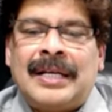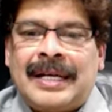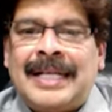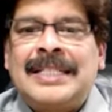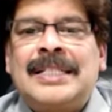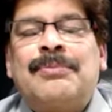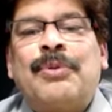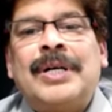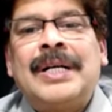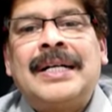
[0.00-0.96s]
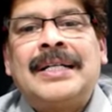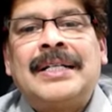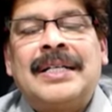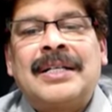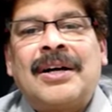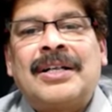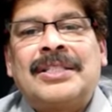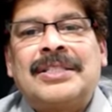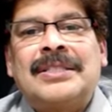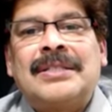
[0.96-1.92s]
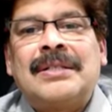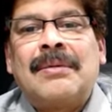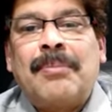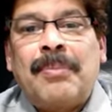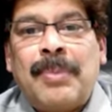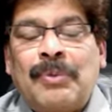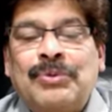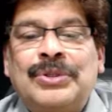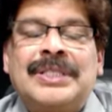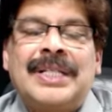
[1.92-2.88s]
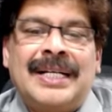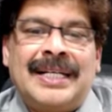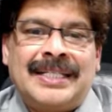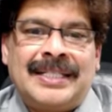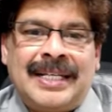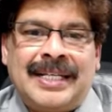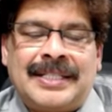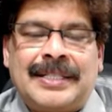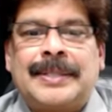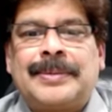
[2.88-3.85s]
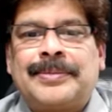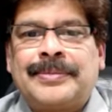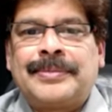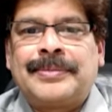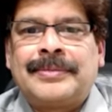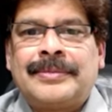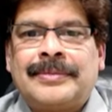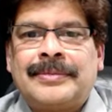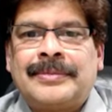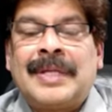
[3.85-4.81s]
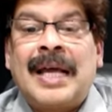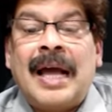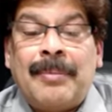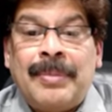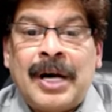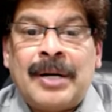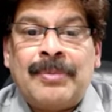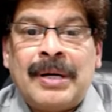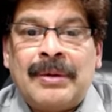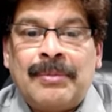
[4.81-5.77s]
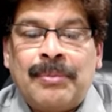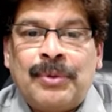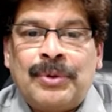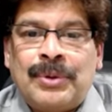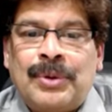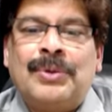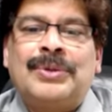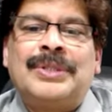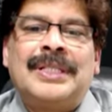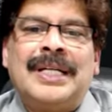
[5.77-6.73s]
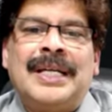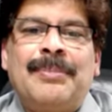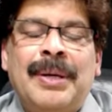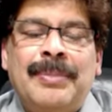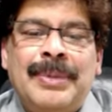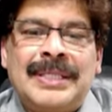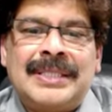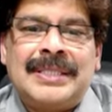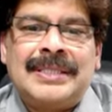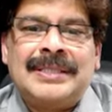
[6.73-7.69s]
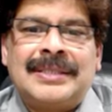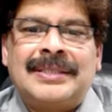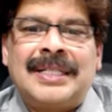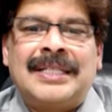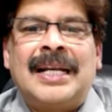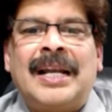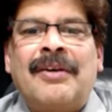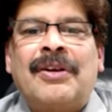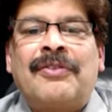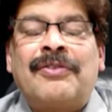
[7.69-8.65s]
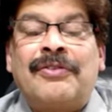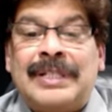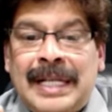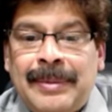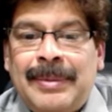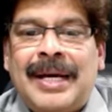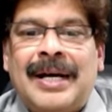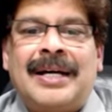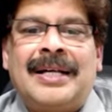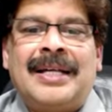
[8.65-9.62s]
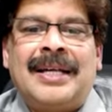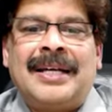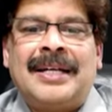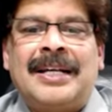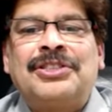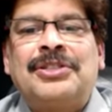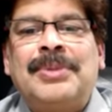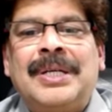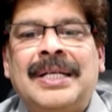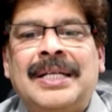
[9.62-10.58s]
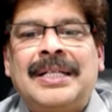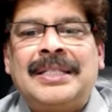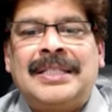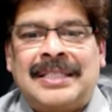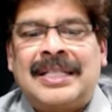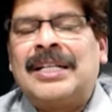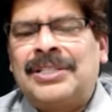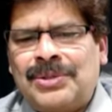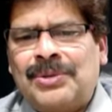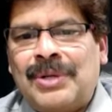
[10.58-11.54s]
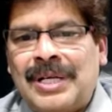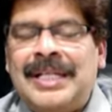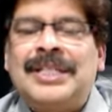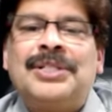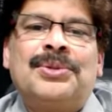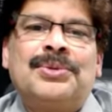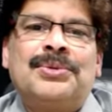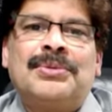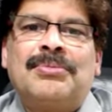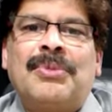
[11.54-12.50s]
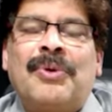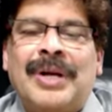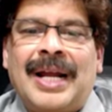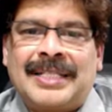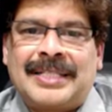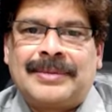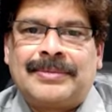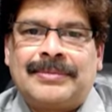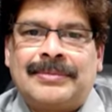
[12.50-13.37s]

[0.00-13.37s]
Next important cause, Blount's disease. Abnormal bone growth in babies at the level of tibia can also lead to bowed legs.